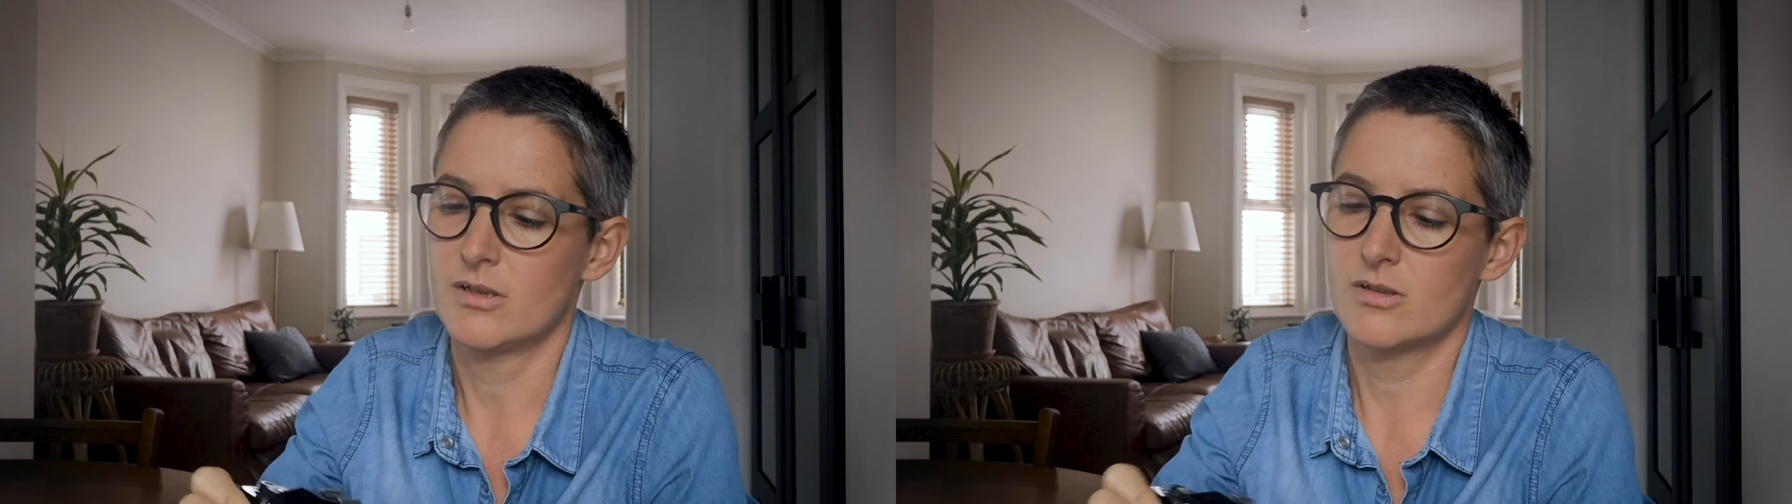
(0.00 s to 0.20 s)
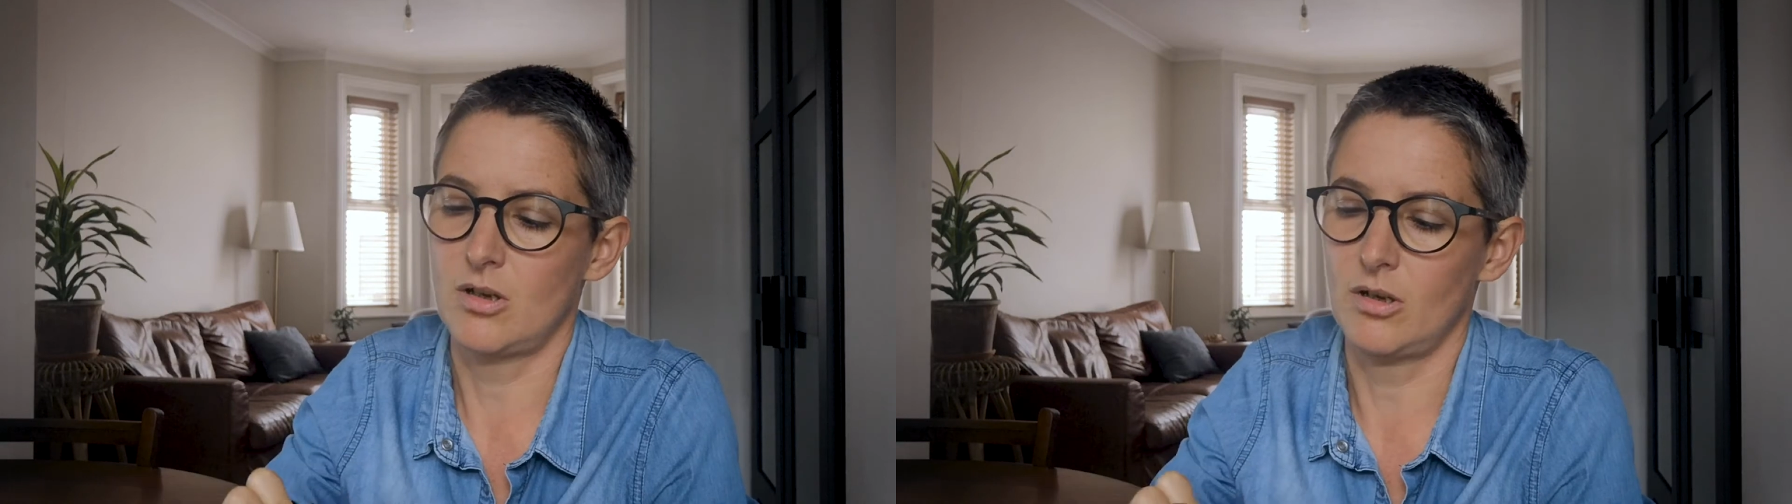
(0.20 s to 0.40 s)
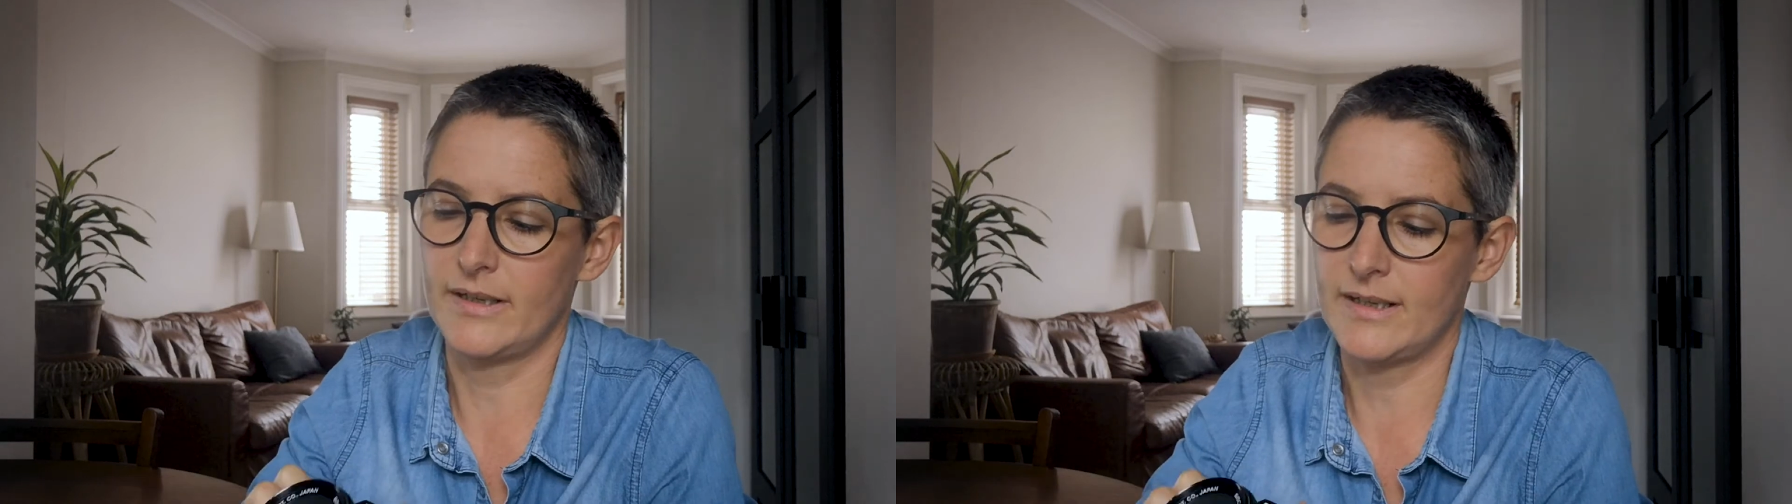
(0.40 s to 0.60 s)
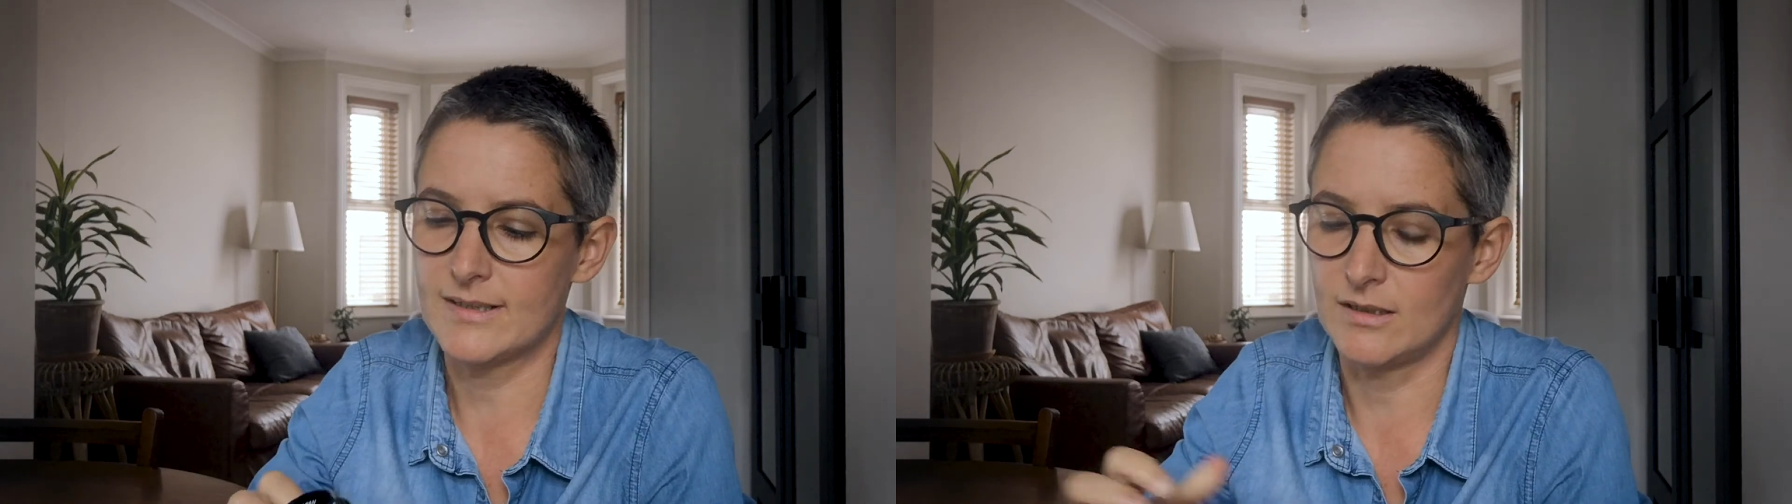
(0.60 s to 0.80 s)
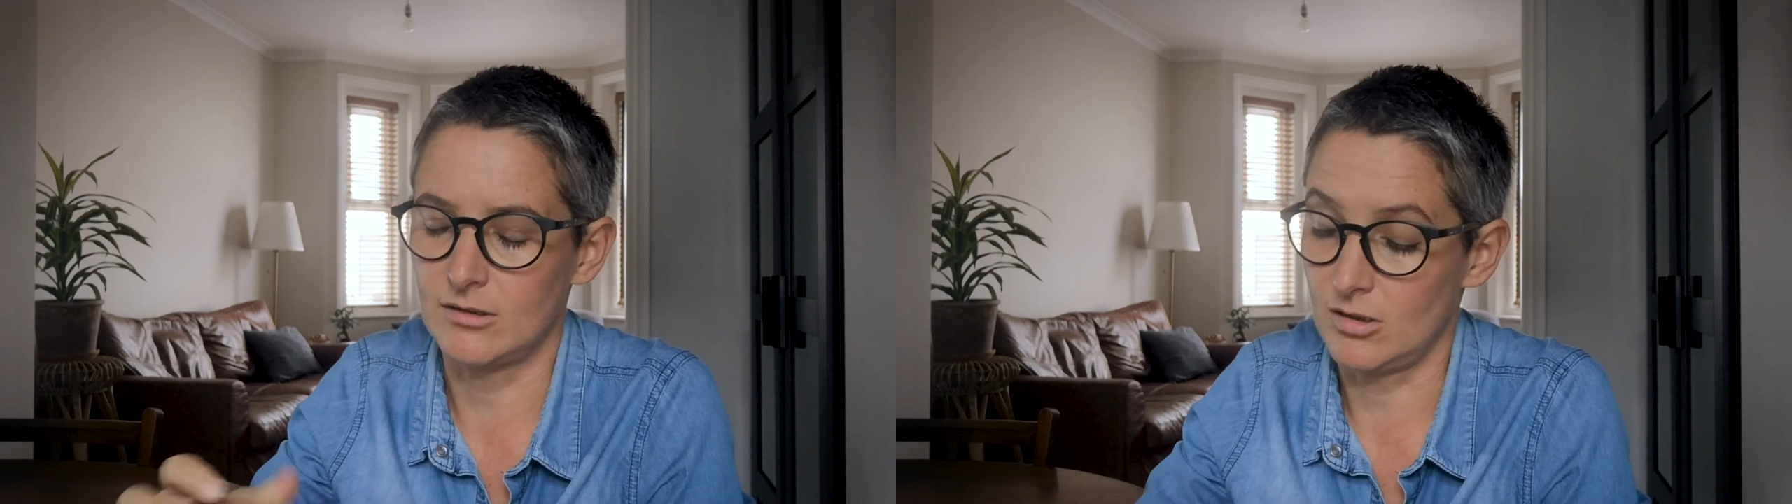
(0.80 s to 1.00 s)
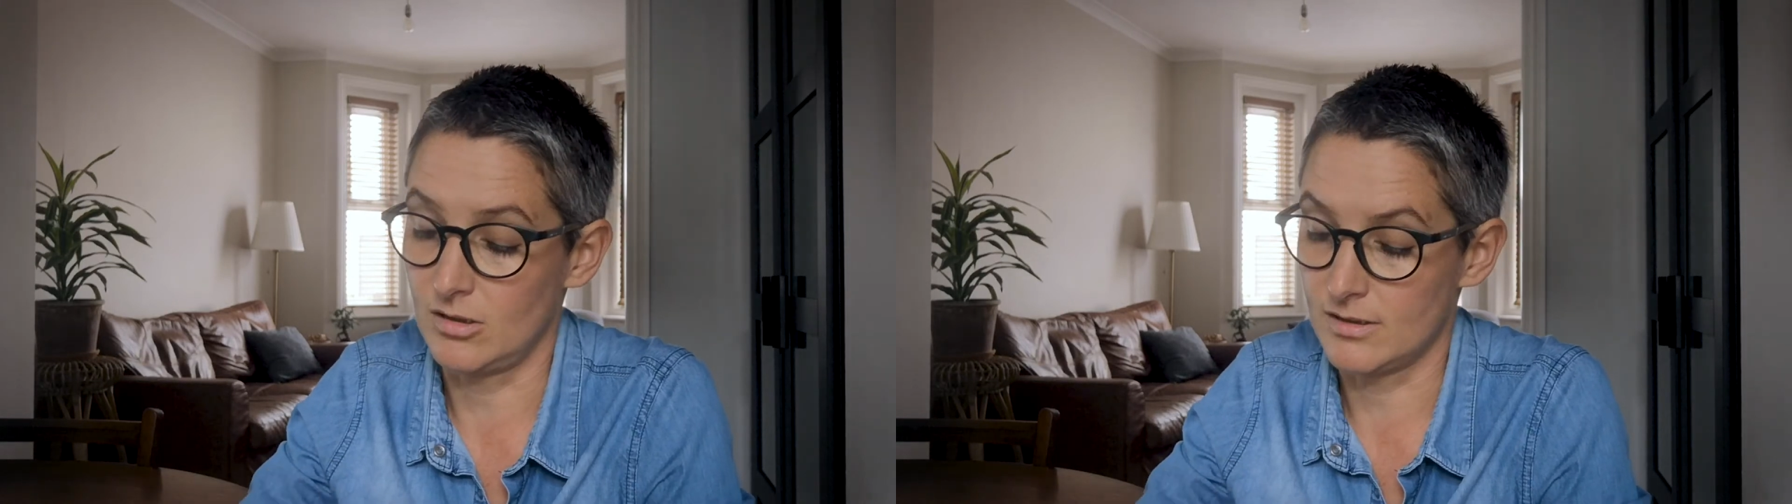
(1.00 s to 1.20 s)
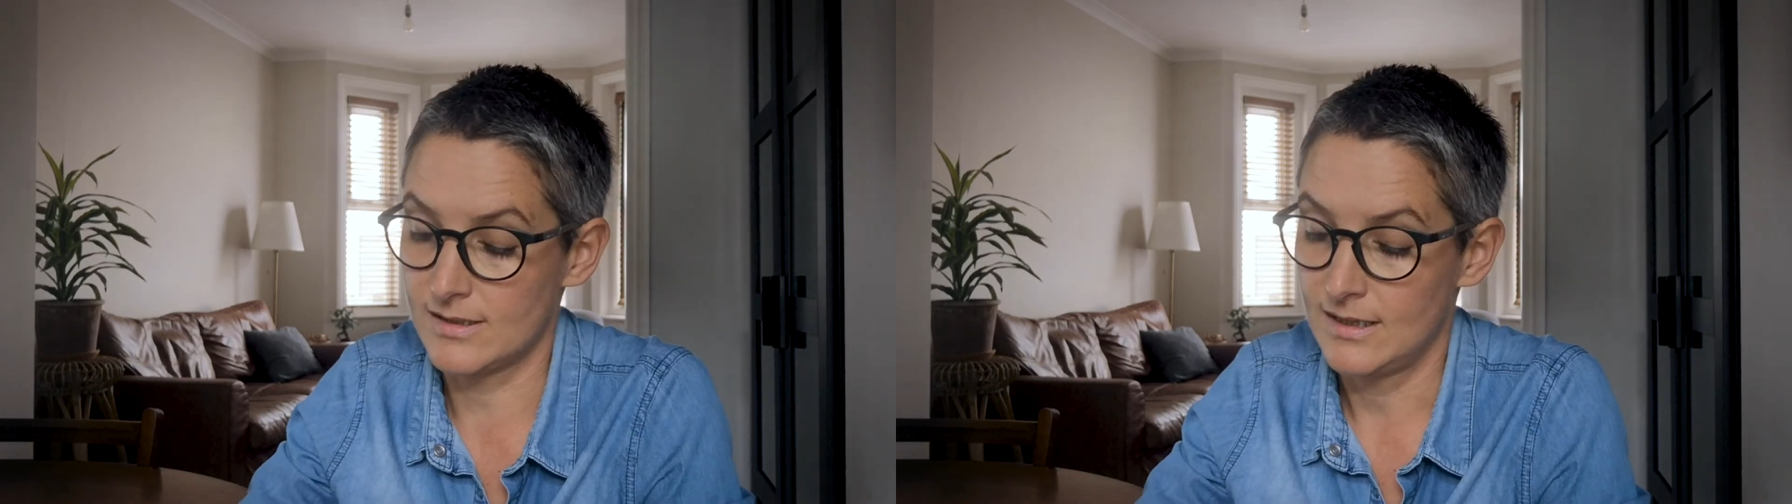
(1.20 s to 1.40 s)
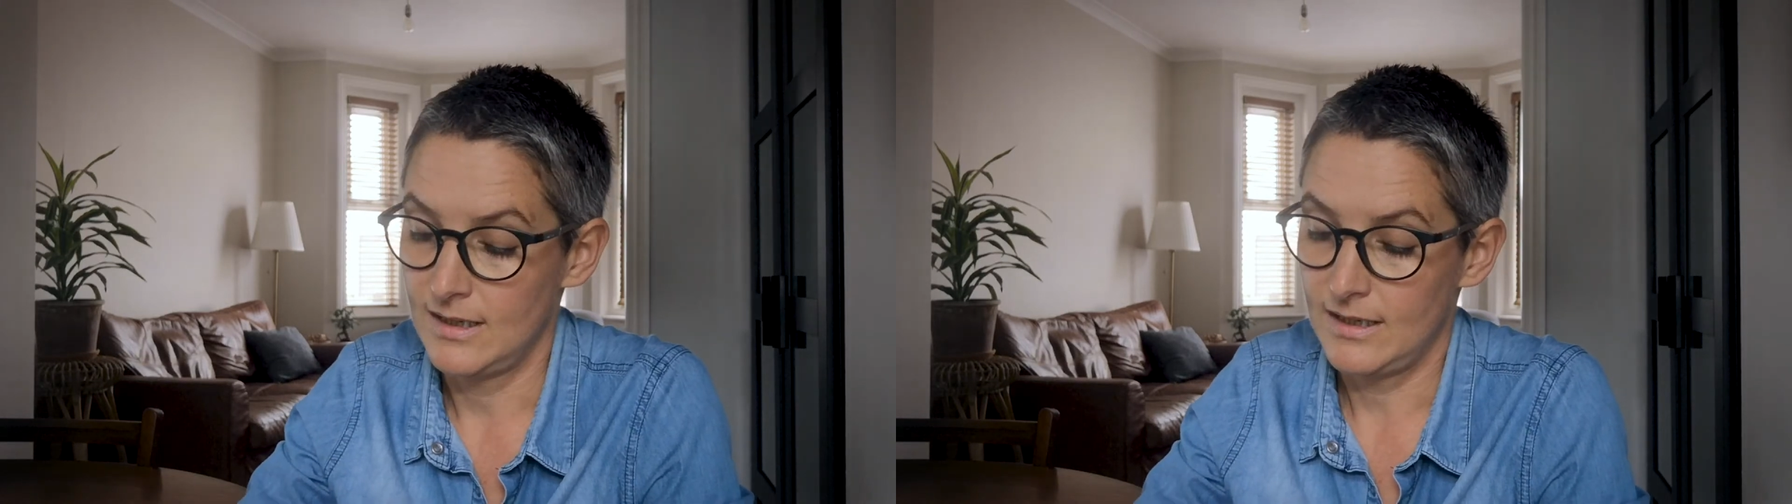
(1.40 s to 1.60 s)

solid SLRs.